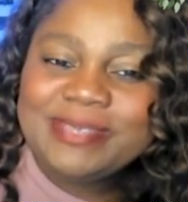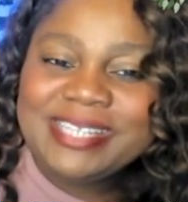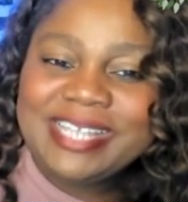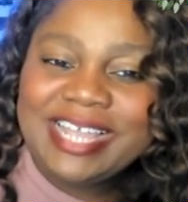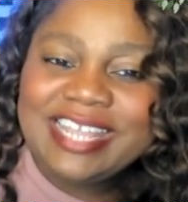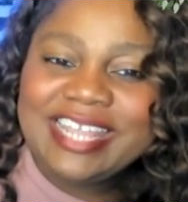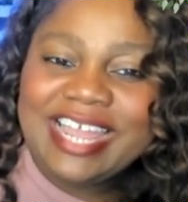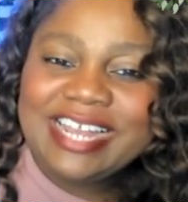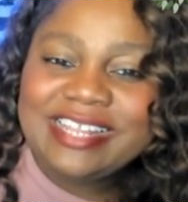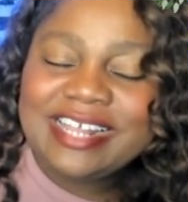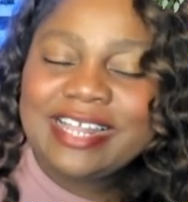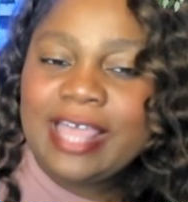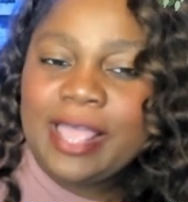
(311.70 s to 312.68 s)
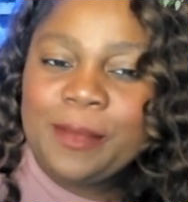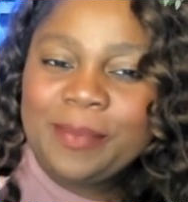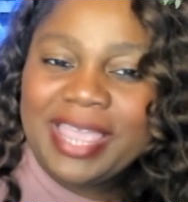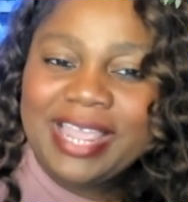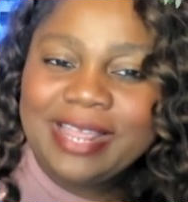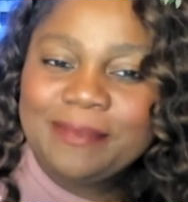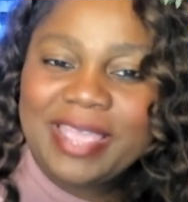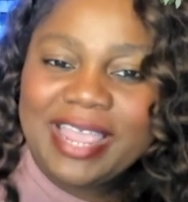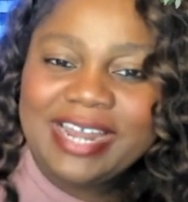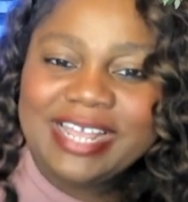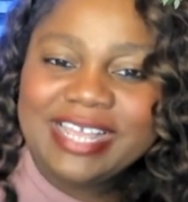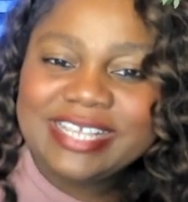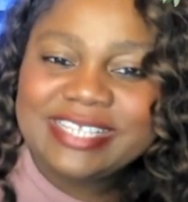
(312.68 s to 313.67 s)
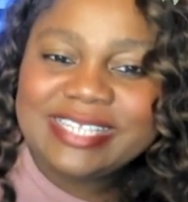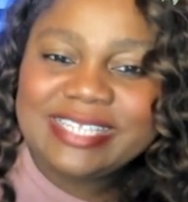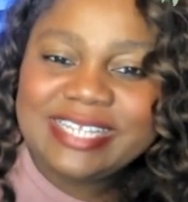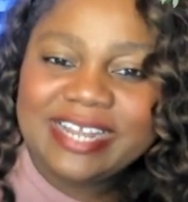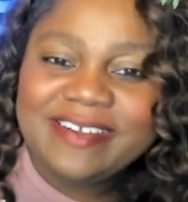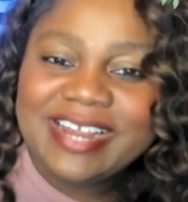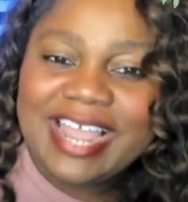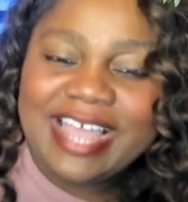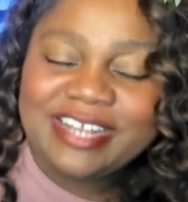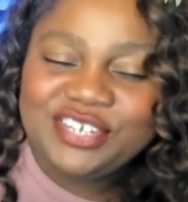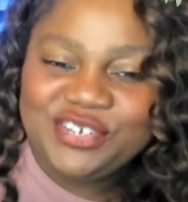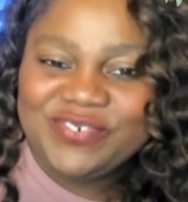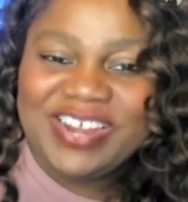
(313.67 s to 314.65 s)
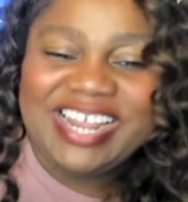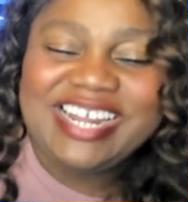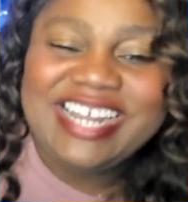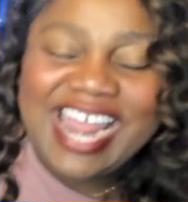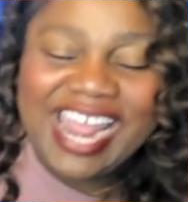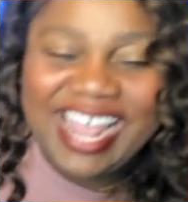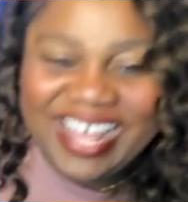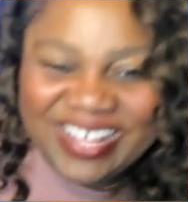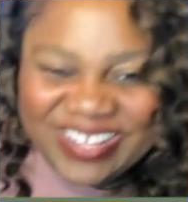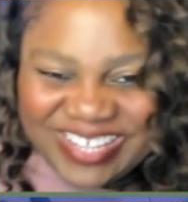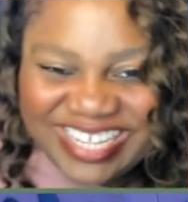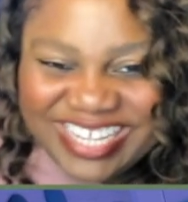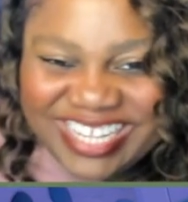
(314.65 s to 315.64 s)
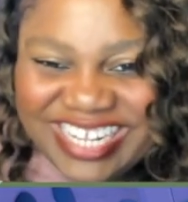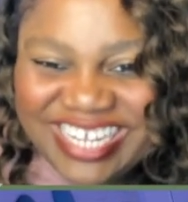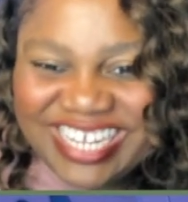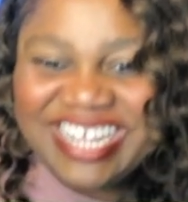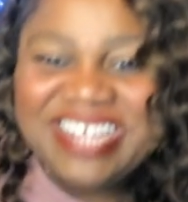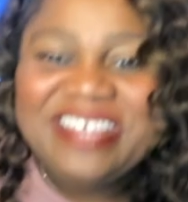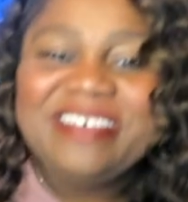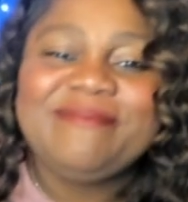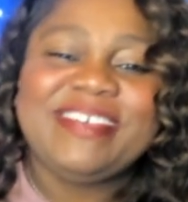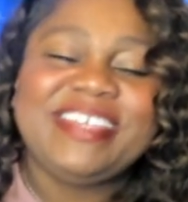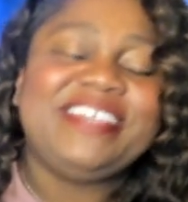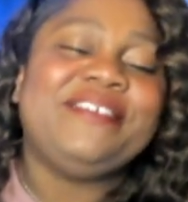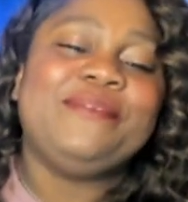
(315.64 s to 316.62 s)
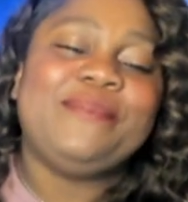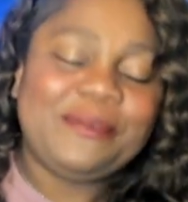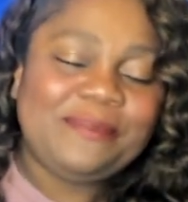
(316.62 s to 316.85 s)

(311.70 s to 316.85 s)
saying like the clown painting is staring at you right now, but you won't